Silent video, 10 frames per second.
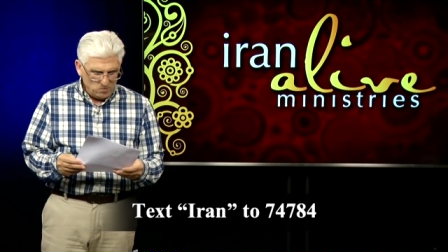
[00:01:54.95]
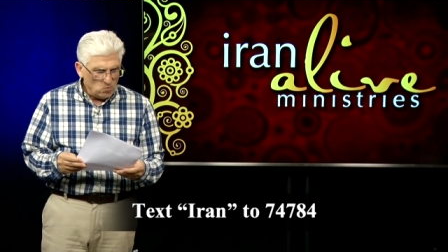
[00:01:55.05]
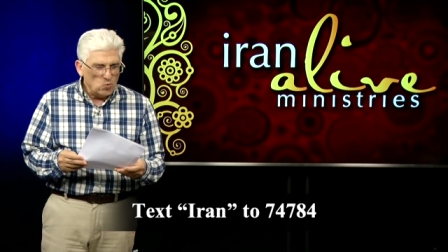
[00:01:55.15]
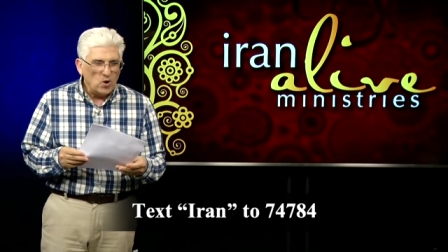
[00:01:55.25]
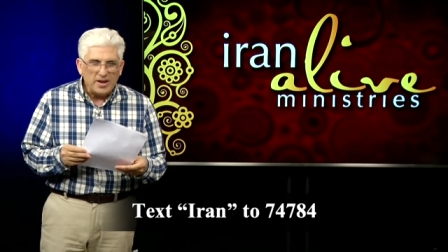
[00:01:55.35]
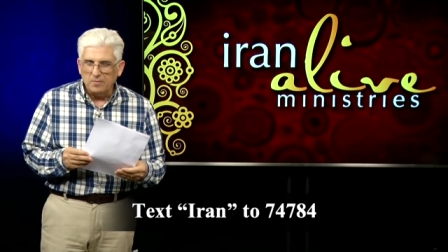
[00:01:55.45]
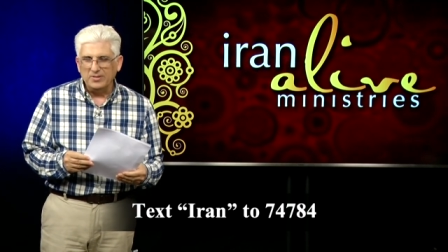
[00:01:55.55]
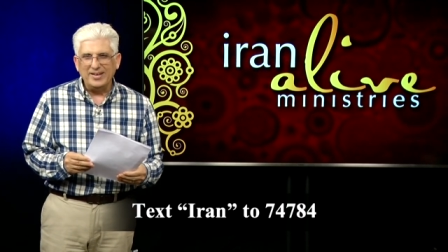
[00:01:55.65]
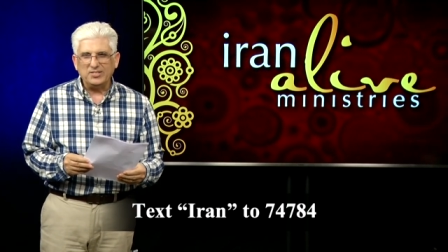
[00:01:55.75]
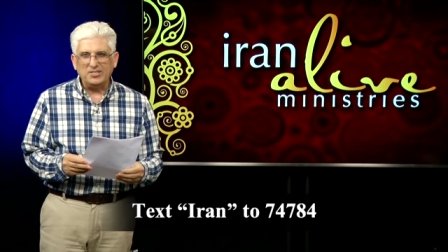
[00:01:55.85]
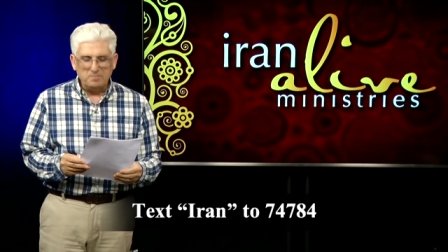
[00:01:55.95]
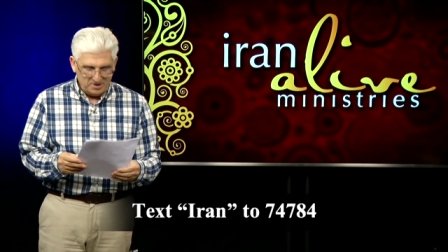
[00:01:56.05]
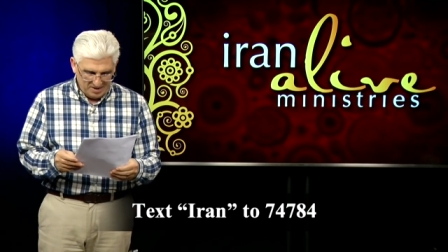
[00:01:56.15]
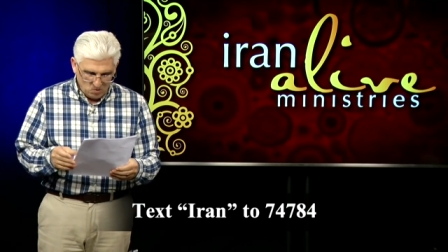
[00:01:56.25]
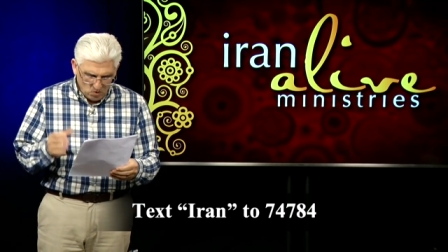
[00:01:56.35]
What a
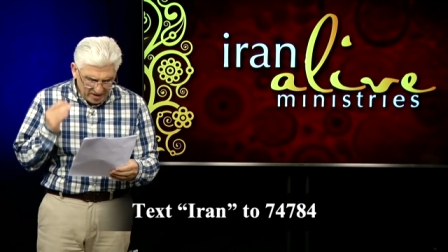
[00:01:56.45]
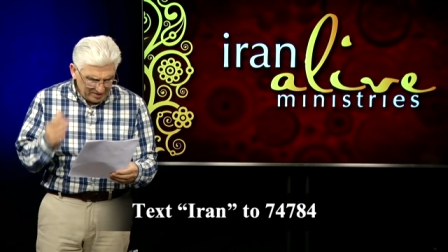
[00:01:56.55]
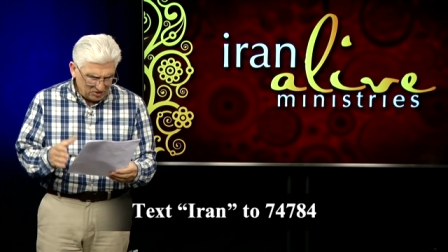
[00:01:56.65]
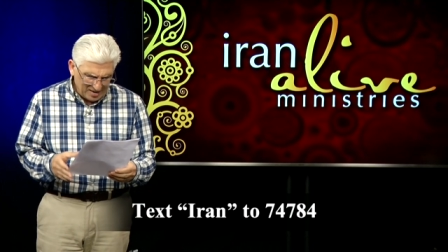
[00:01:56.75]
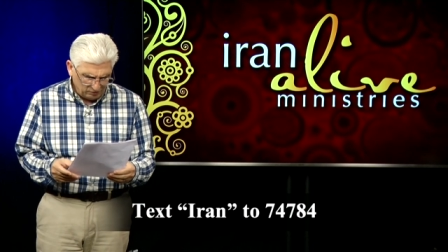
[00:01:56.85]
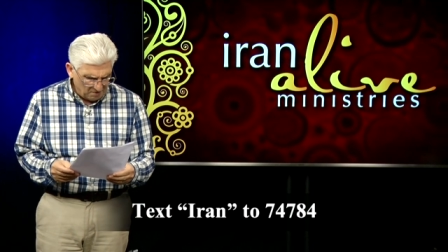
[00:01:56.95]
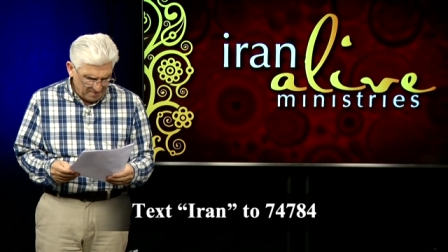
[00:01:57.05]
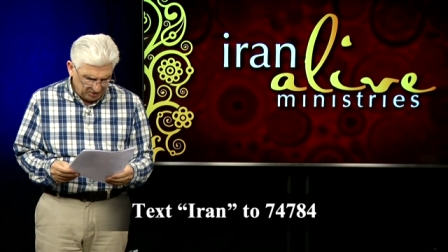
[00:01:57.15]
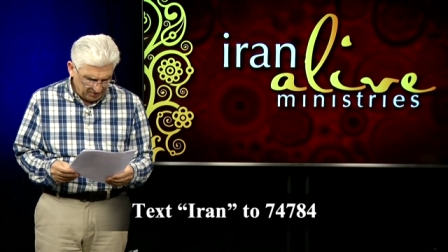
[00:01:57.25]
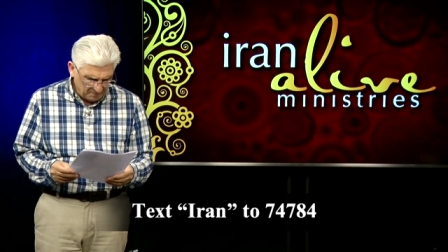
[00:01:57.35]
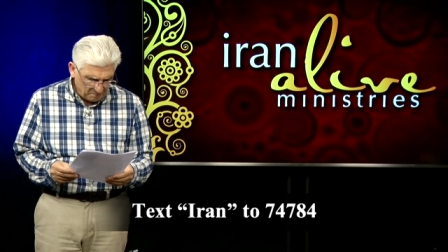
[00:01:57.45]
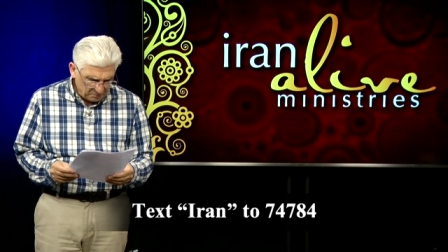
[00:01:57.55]
testimony. What a transformation.